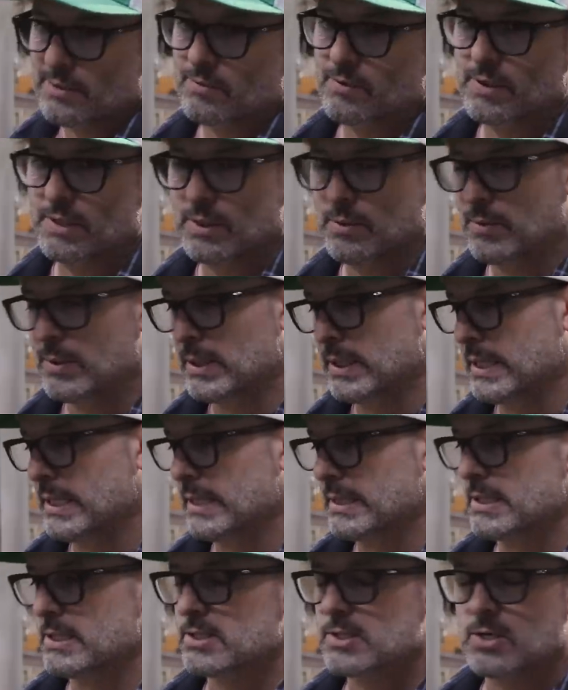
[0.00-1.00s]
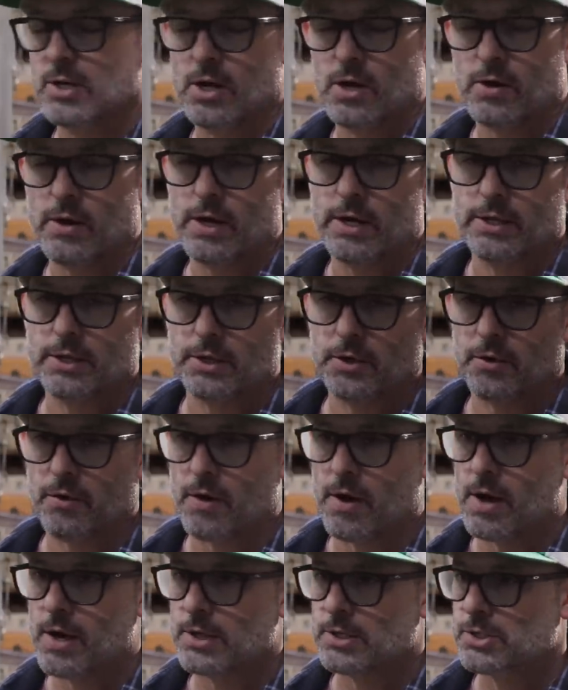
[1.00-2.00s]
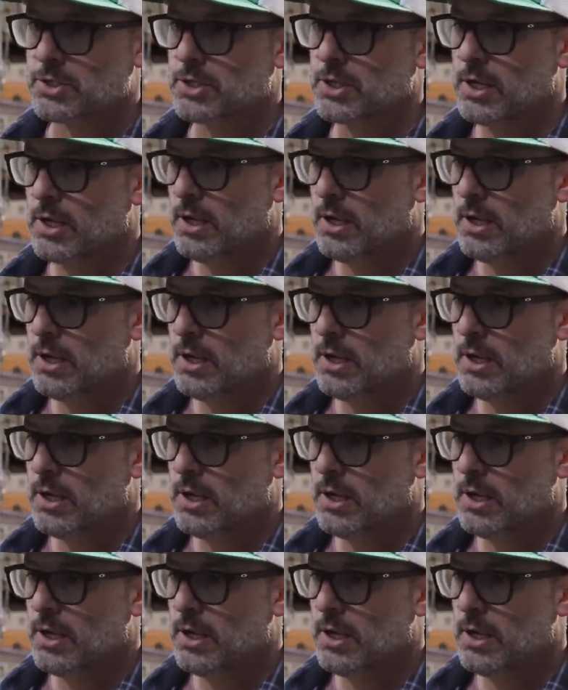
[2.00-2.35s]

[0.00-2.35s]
of really want to get this car out of the garage.